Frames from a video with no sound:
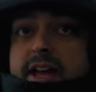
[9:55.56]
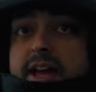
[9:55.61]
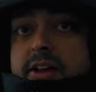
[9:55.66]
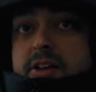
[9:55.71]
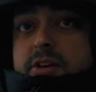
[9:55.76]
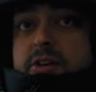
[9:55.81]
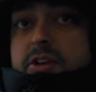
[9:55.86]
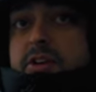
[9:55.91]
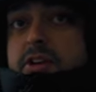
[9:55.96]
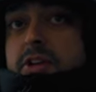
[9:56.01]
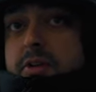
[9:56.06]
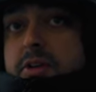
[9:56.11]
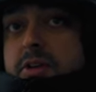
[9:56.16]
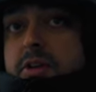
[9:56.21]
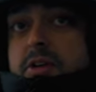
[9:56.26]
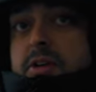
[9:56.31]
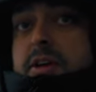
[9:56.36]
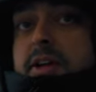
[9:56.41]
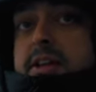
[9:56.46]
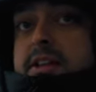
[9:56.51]
How are you going to do it,
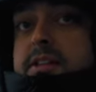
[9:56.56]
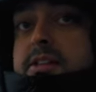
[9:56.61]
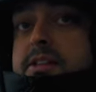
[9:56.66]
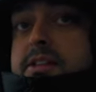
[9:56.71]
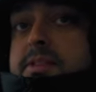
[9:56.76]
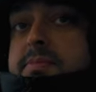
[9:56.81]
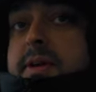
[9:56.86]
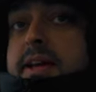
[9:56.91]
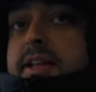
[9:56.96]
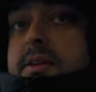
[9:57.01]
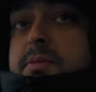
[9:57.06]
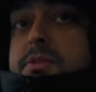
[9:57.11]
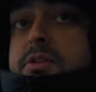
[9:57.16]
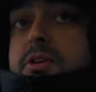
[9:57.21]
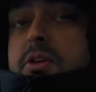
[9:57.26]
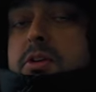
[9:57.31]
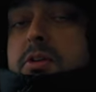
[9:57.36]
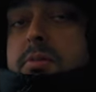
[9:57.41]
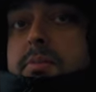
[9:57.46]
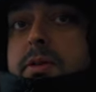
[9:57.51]
Duna? Just make them
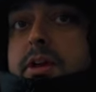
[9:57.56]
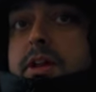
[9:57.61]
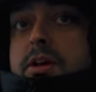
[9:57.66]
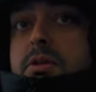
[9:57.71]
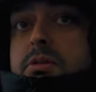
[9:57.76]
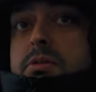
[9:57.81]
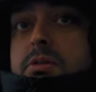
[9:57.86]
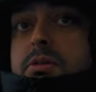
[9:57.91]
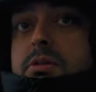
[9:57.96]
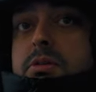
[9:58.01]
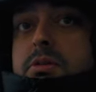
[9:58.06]
sign up below.